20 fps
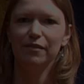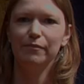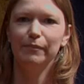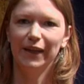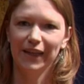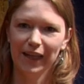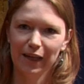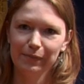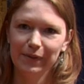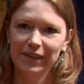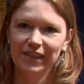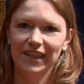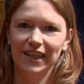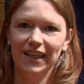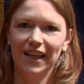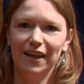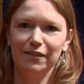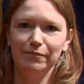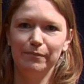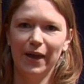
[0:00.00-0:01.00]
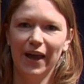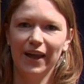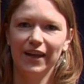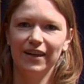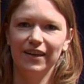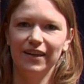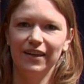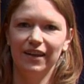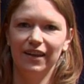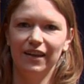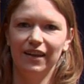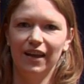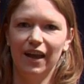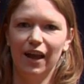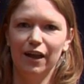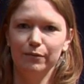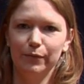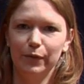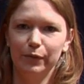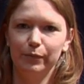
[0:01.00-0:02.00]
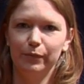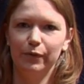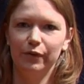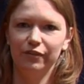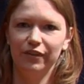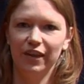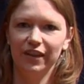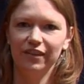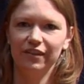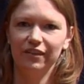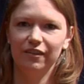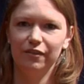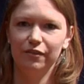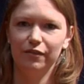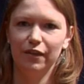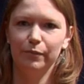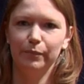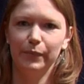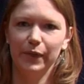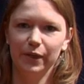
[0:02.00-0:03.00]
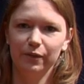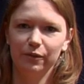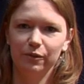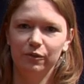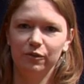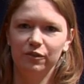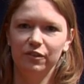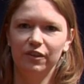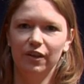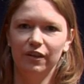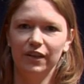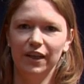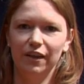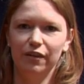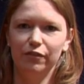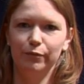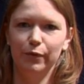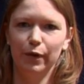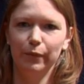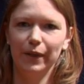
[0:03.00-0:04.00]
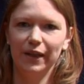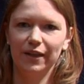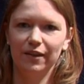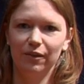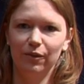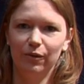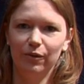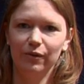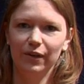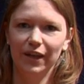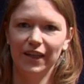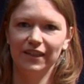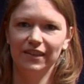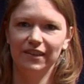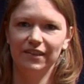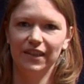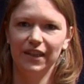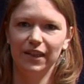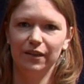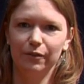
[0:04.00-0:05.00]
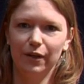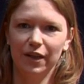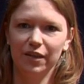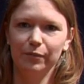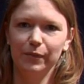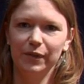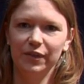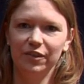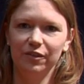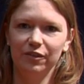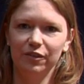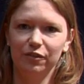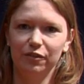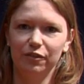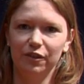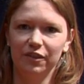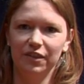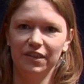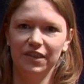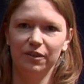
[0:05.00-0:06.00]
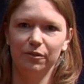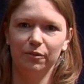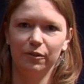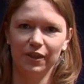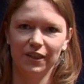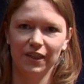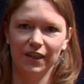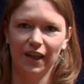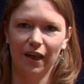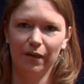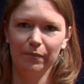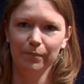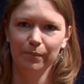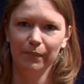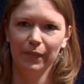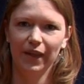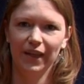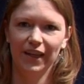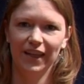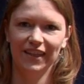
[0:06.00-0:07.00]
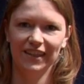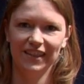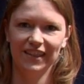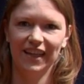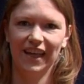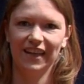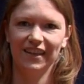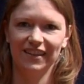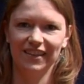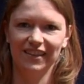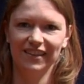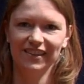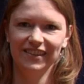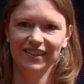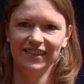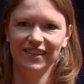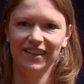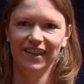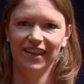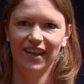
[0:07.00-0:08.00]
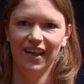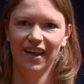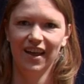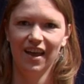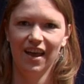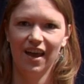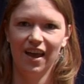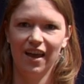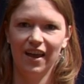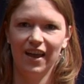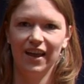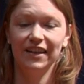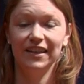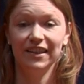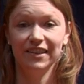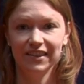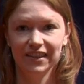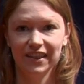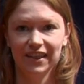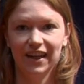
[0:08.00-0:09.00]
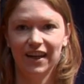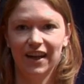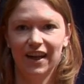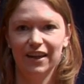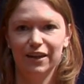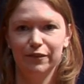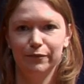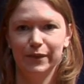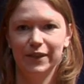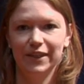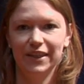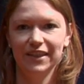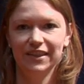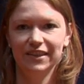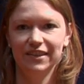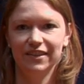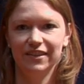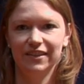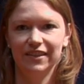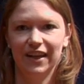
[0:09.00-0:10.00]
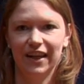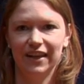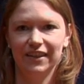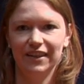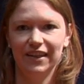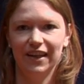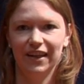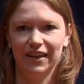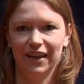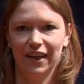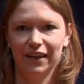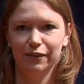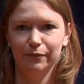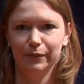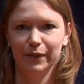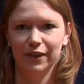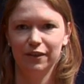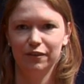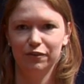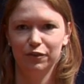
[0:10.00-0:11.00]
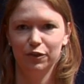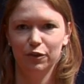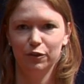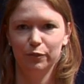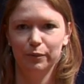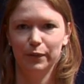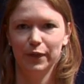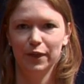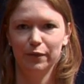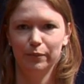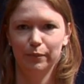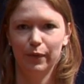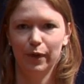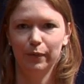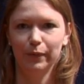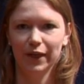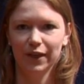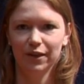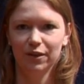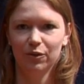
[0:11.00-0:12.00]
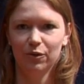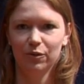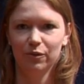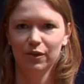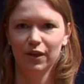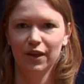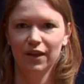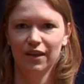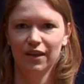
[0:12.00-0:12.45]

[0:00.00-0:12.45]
My name is Elaine Mack. I'm a professor of empirical study of public law at the Erasmus University Rotterdam in the Netherlands. And this year I am a teacher at the Academy of European Public Law,